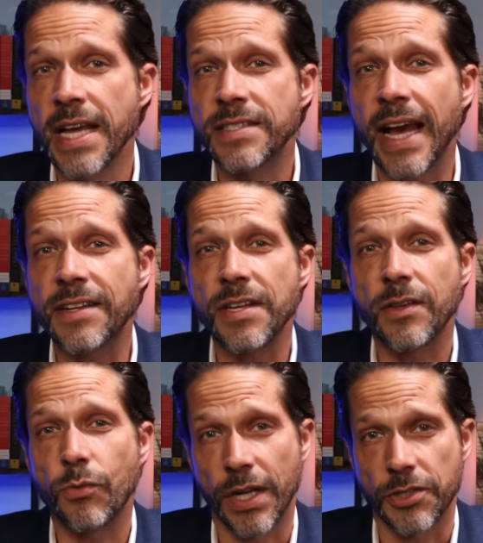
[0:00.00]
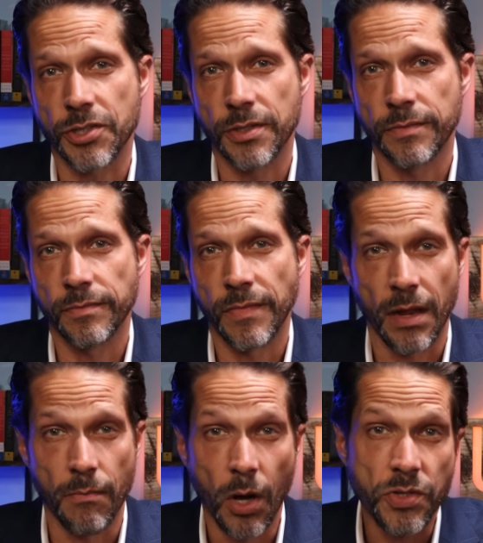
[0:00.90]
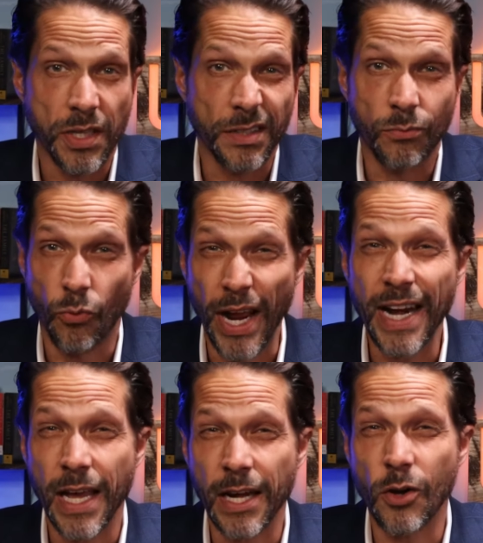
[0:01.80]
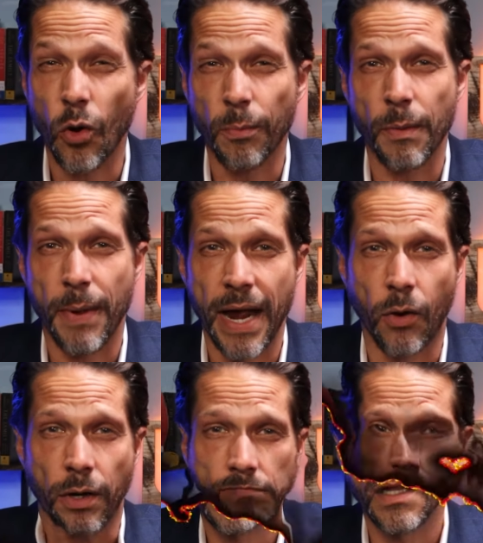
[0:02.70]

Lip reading: taxing the rich, and mostly reining in corporate power.